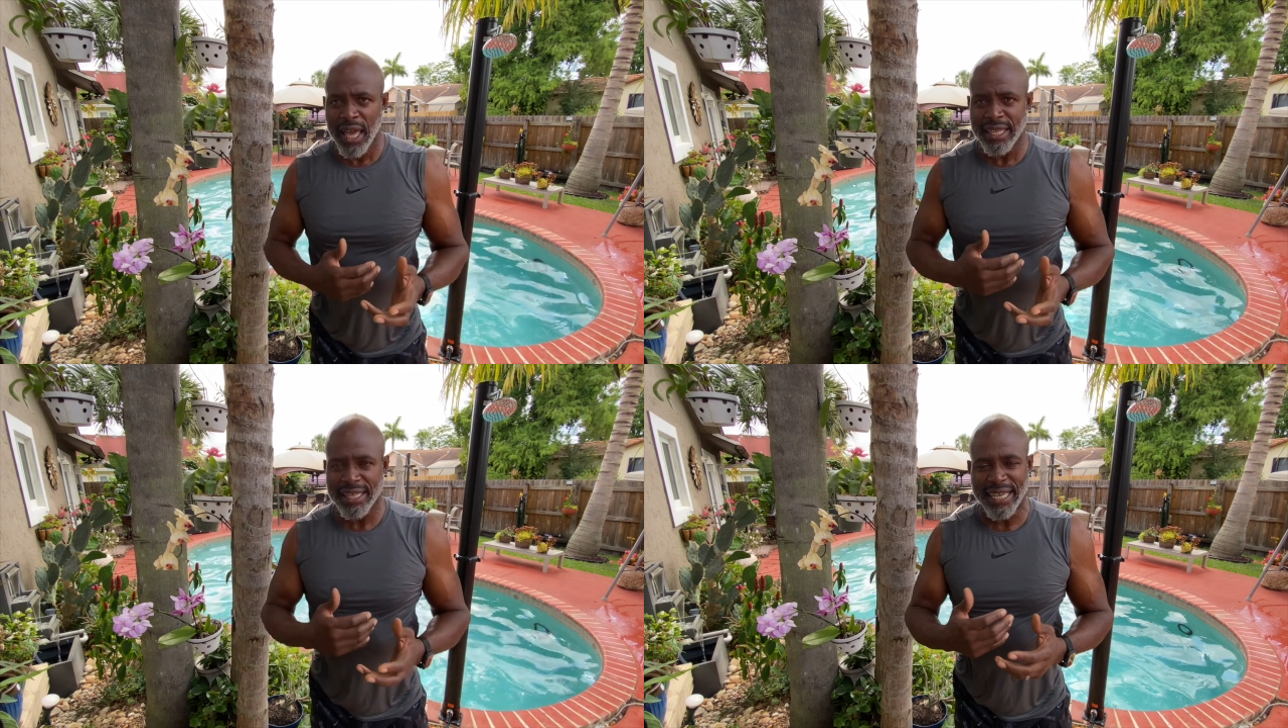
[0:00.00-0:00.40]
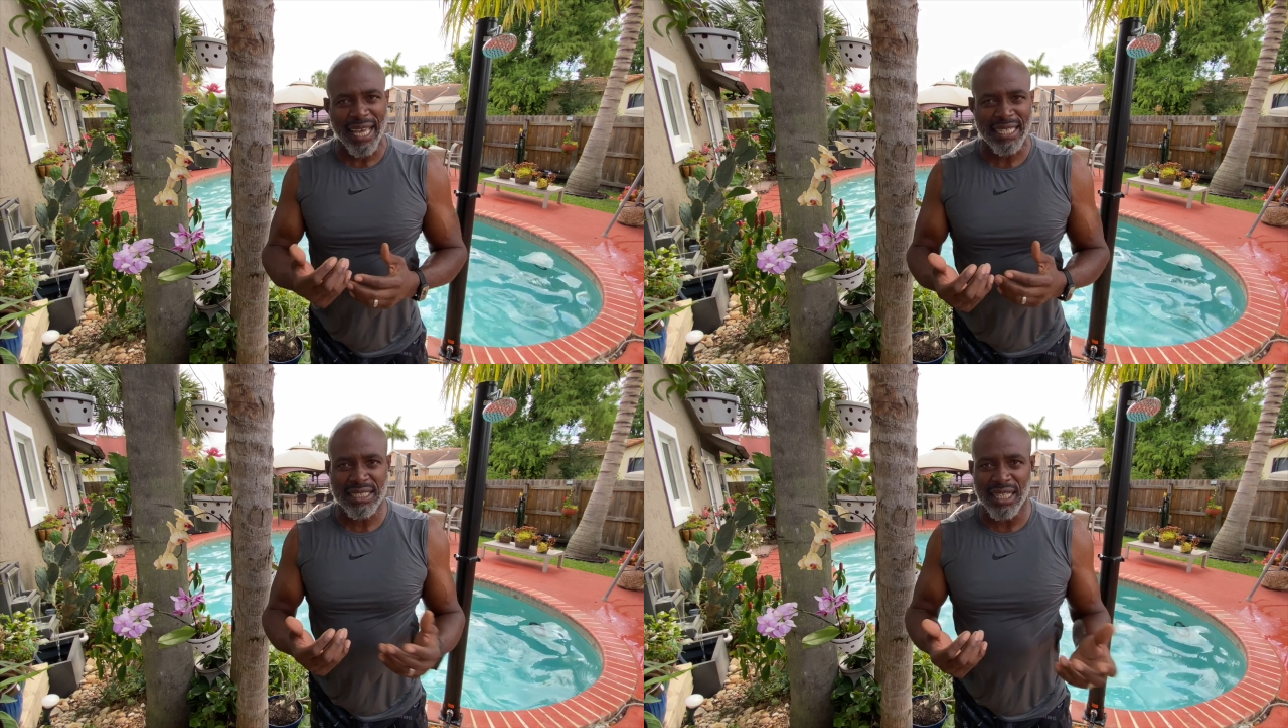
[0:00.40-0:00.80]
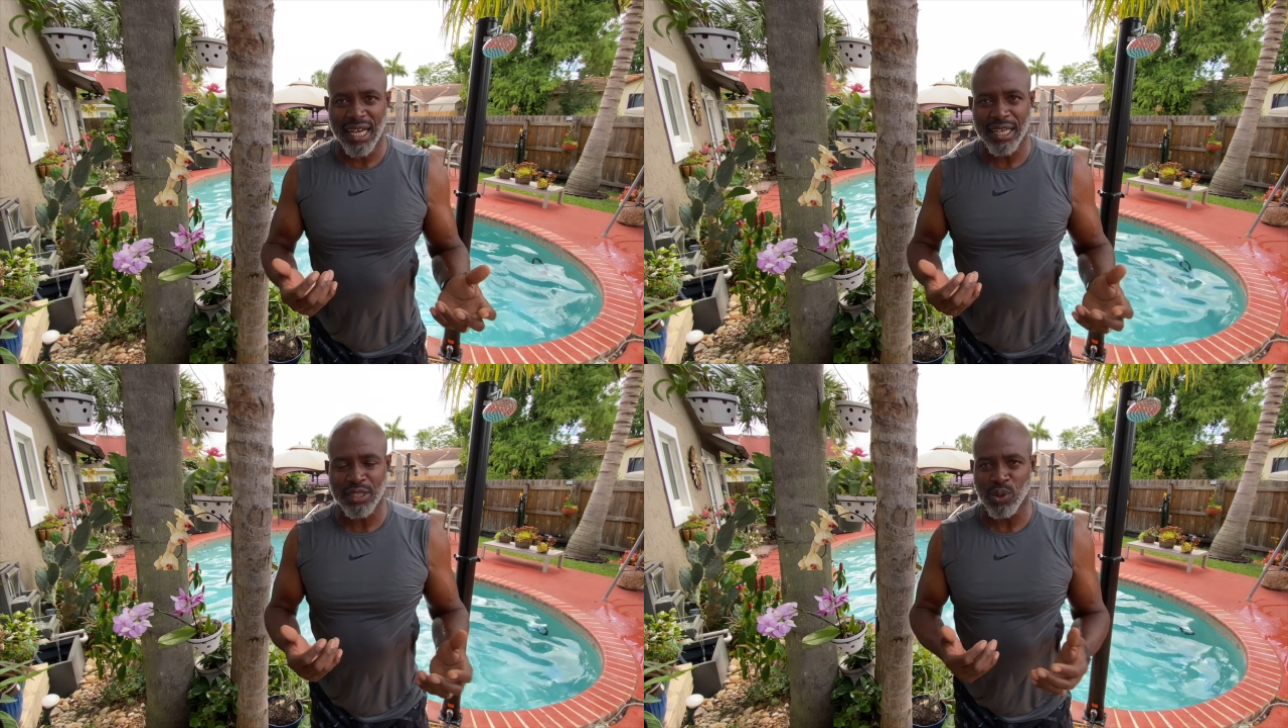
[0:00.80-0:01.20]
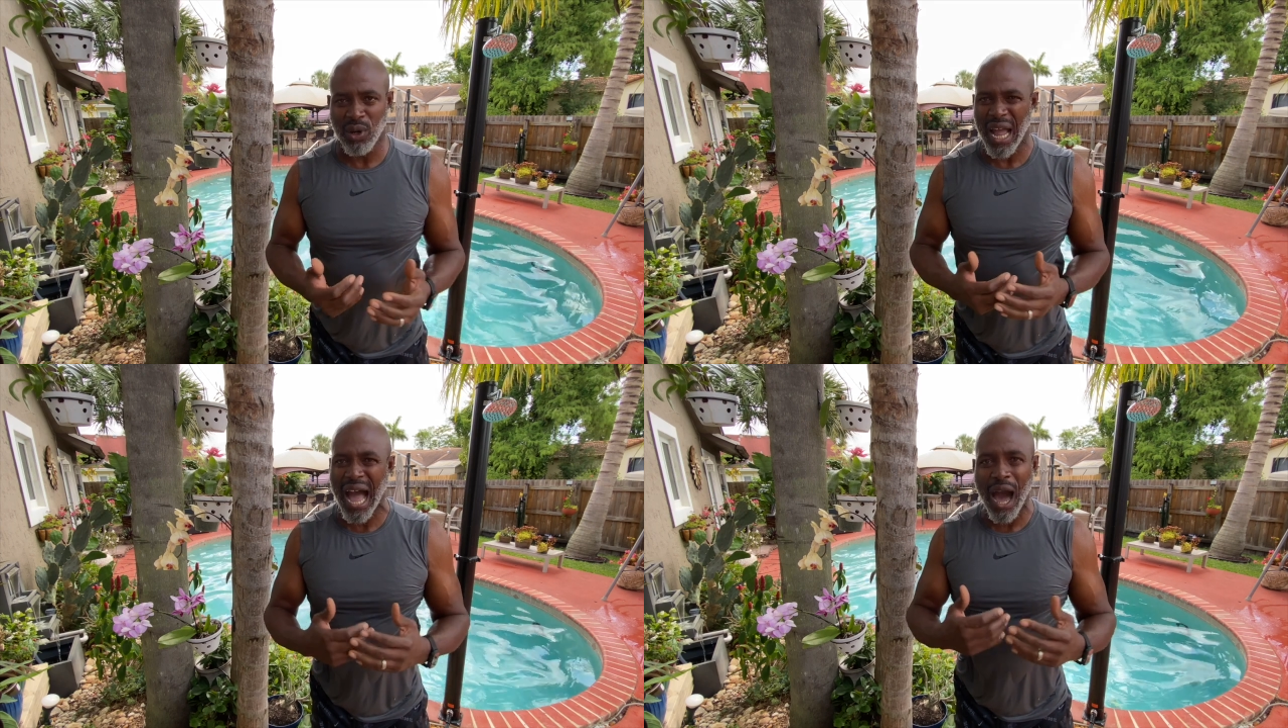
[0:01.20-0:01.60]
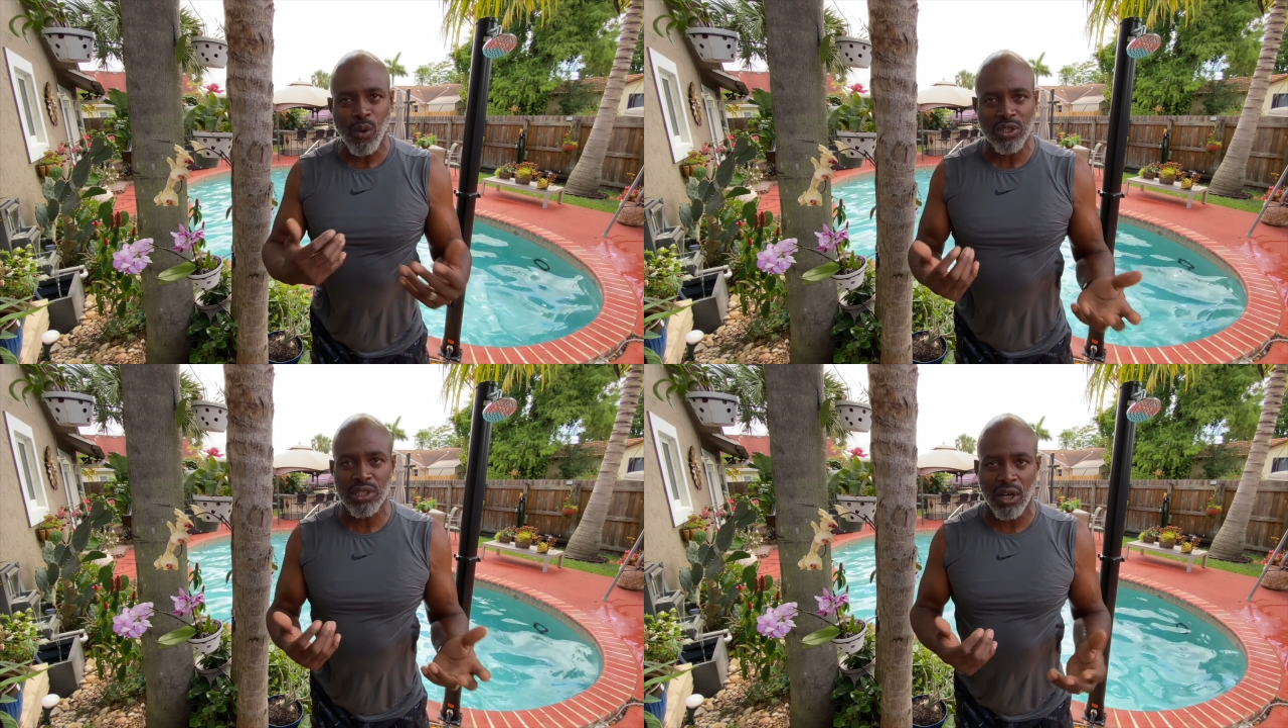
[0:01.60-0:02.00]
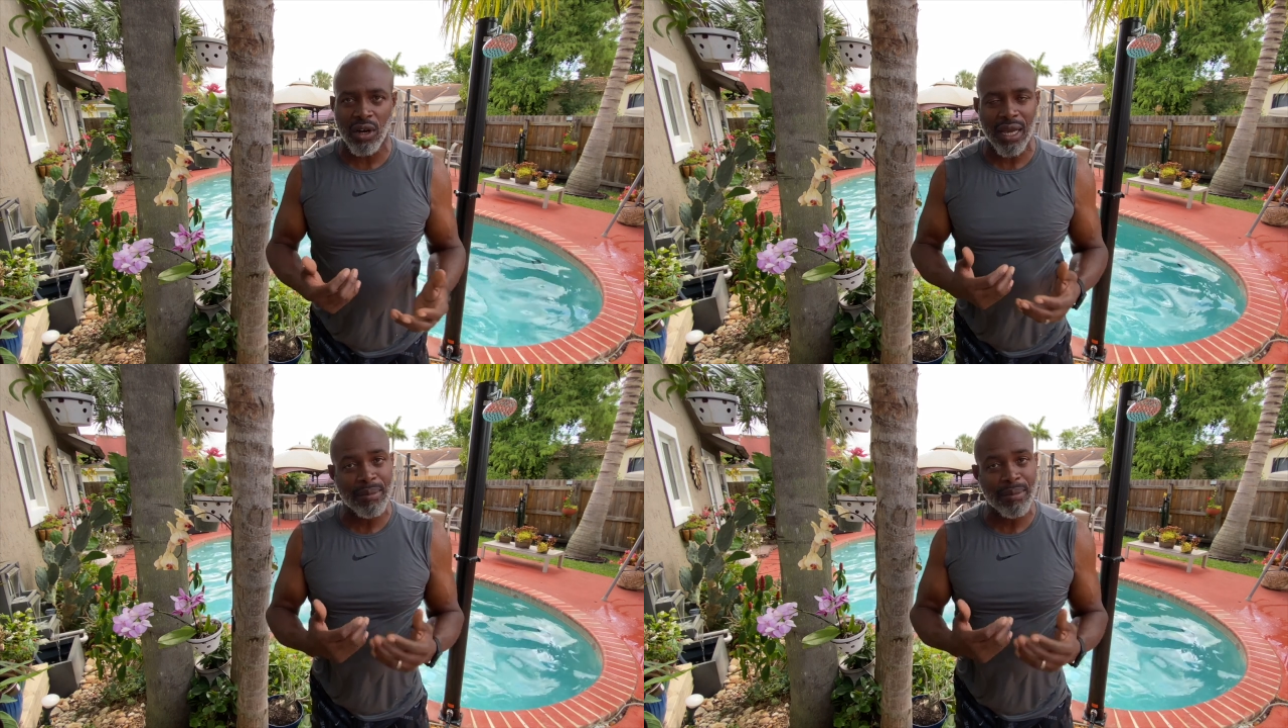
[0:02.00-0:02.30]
the gas lines were hours long.